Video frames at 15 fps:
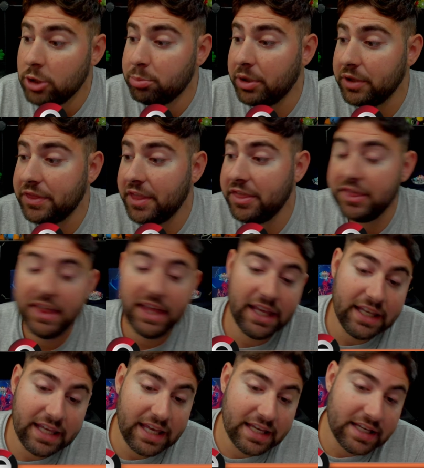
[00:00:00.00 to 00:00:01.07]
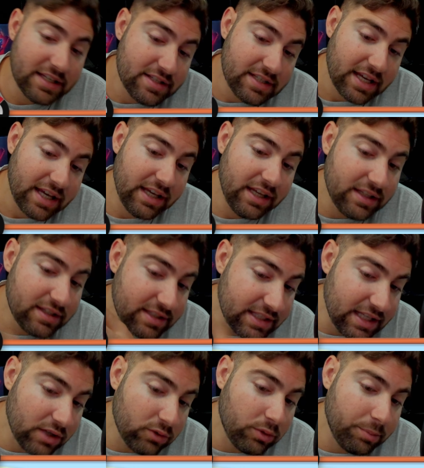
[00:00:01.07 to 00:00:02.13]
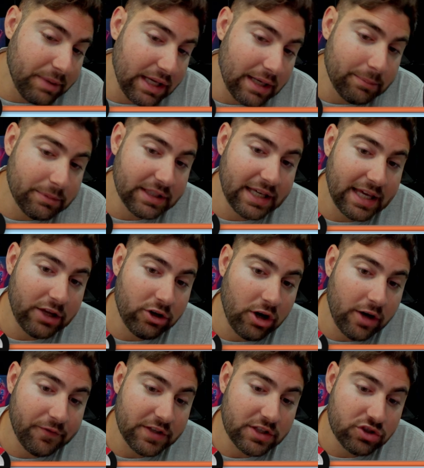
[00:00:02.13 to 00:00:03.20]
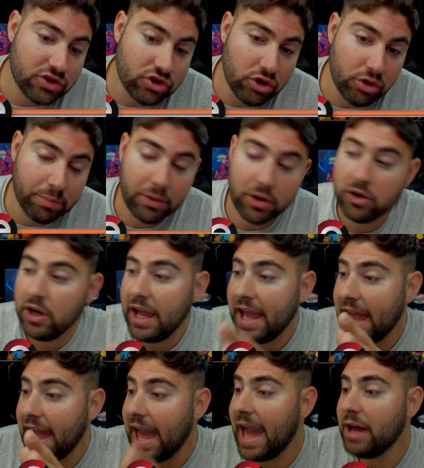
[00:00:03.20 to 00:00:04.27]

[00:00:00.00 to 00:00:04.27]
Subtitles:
but the thing is, it still will be able to get off its super at